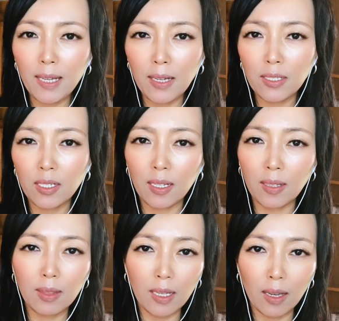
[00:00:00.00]

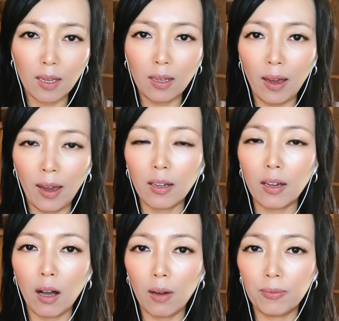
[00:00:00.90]
did they
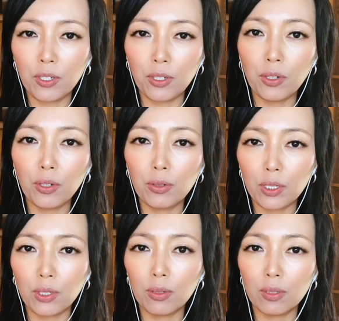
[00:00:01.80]
handcuff you
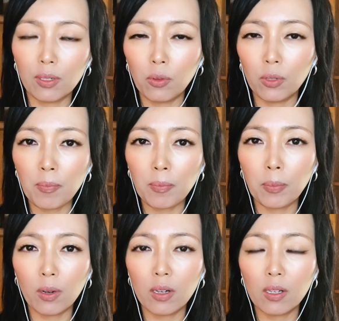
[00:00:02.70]
to the wooden
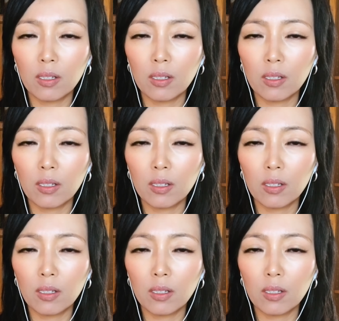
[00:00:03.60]
board?